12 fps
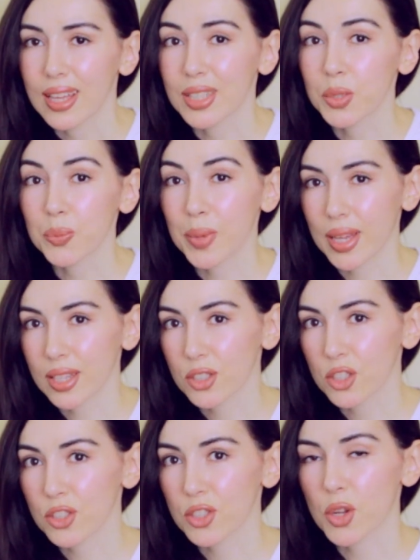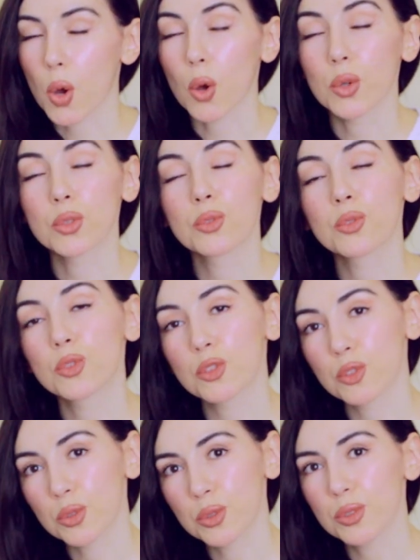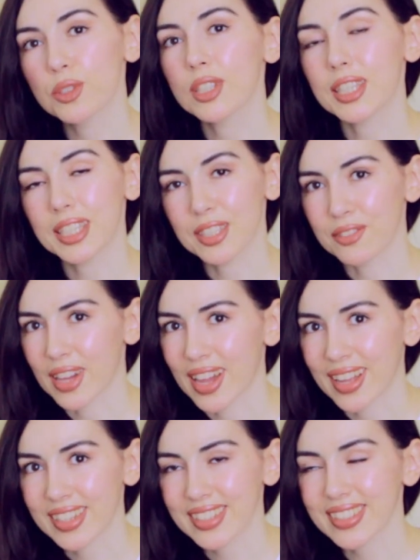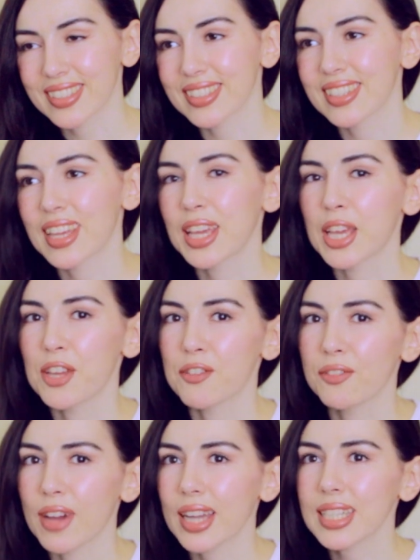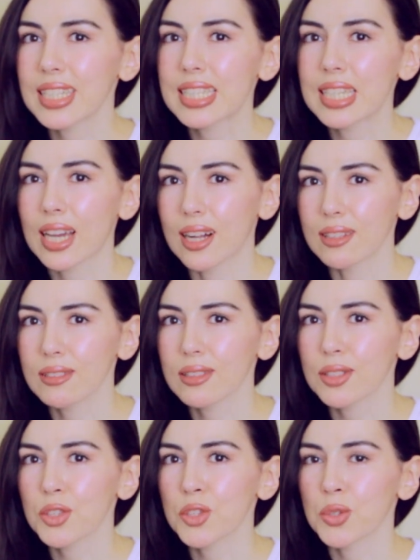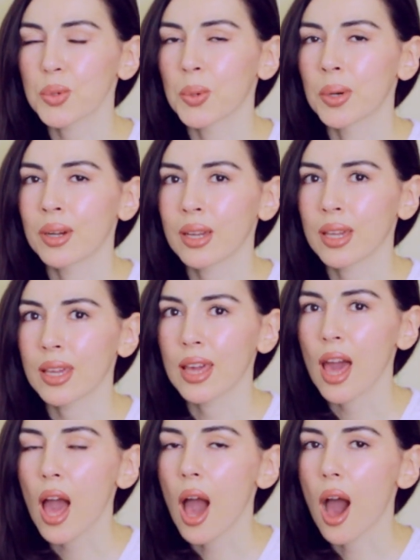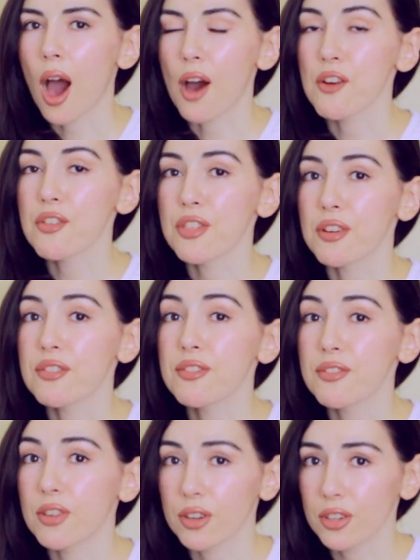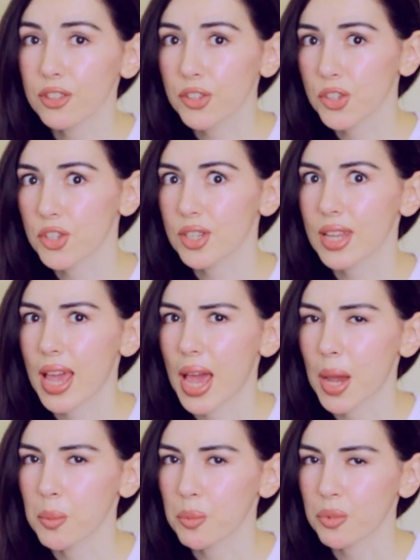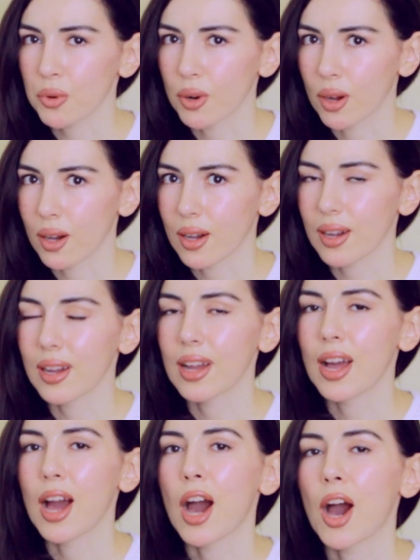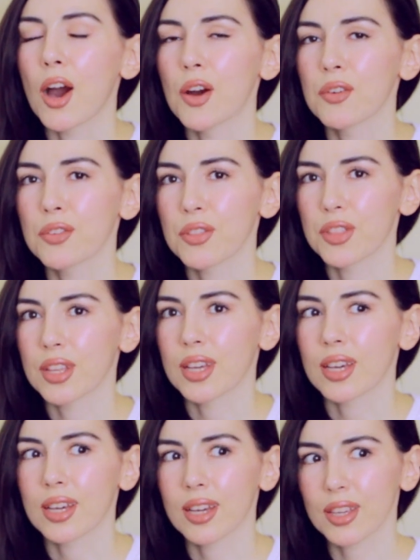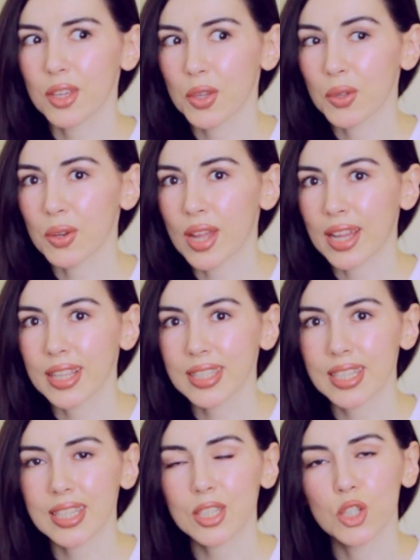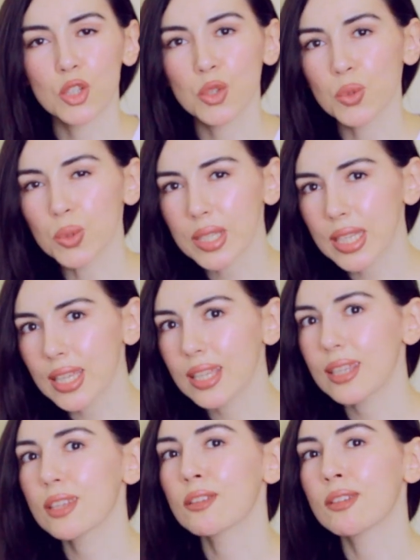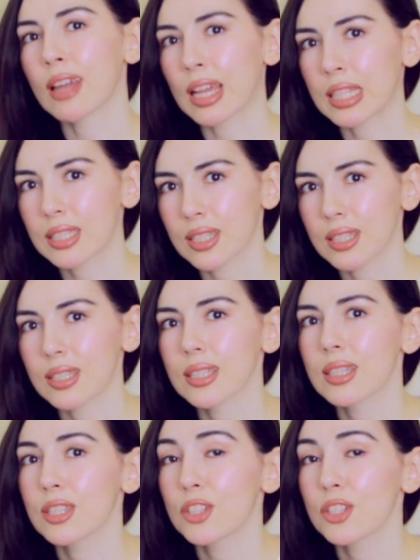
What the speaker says: It's based on true events. In fact, it tells the story of the first emperor of the newly united